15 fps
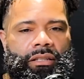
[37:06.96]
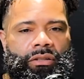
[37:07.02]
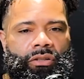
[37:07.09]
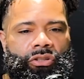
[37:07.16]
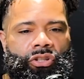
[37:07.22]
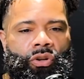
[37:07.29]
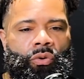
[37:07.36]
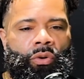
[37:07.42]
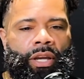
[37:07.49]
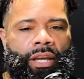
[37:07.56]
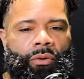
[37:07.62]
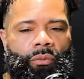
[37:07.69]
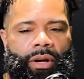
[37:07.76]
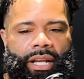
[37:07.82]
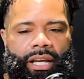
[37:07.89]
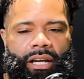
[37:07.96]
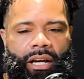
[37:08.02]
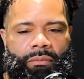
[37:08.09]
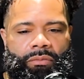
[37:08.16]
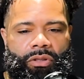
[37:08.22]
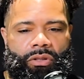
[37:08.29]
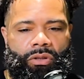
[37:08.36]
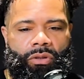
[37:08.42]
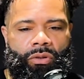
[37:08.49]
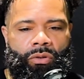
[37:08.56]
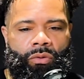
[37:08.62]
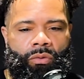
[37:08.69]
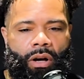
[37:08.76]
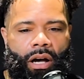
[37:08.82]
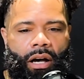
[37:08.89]
doing when it comes
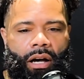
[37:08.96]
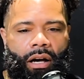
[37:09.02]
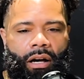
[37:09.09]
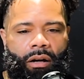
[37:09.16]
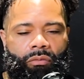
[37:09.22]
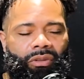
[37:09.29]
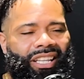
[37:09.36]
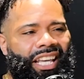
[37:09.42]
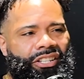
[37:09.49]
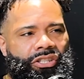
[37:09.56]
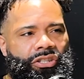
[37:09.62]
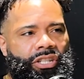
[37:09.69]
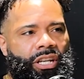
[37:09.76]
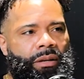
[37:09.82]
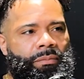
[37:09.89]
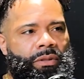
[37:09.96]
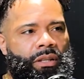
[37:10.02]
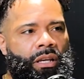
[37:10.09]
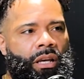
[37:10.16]
to relationships.